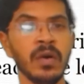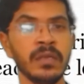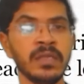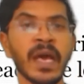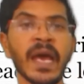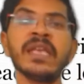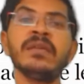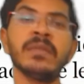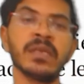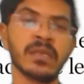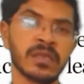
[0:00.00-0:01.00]
The
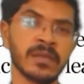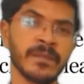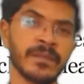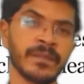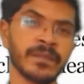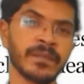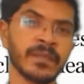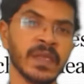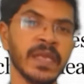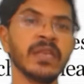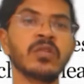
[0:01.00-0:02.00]
animals,
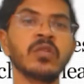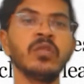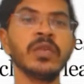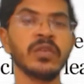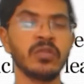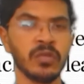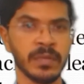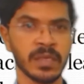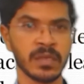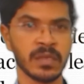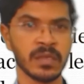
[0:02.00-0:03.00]
including
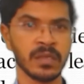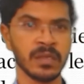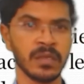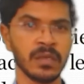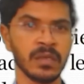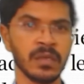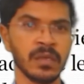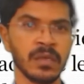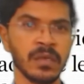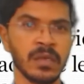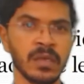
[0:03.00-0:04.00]
humans.
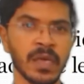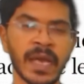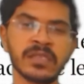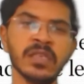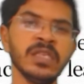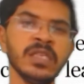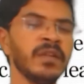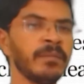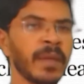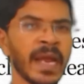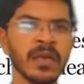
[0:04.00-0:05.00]
Actually,
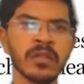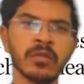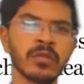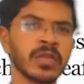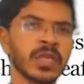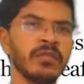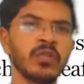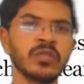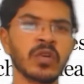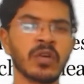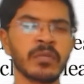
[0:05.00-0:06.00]
even plants also give out
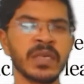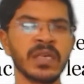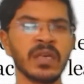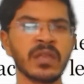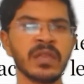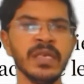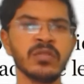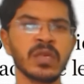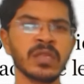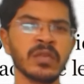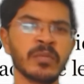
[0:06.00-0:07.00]
the carbon dioxide during the